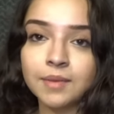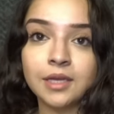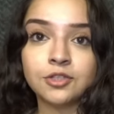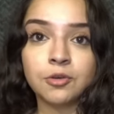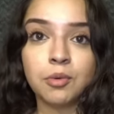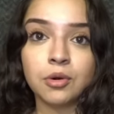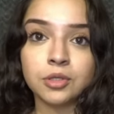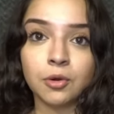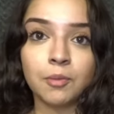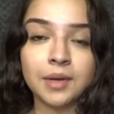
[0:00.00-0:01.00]
because your
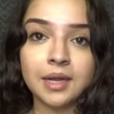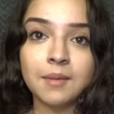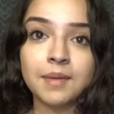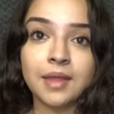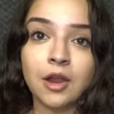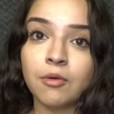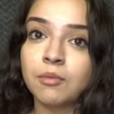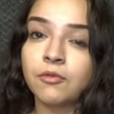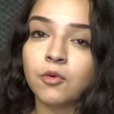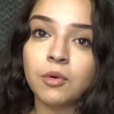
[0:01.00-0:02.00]
pores are opened up and the hair
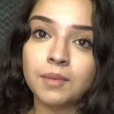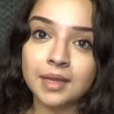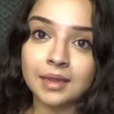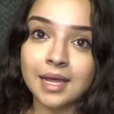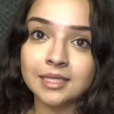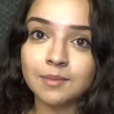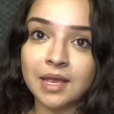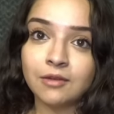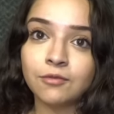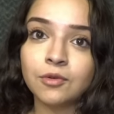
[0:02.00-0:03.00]
removal will be less
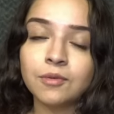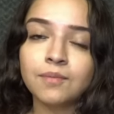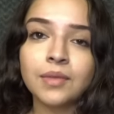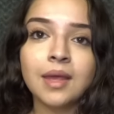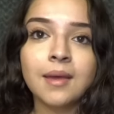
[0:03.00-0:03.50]
painful.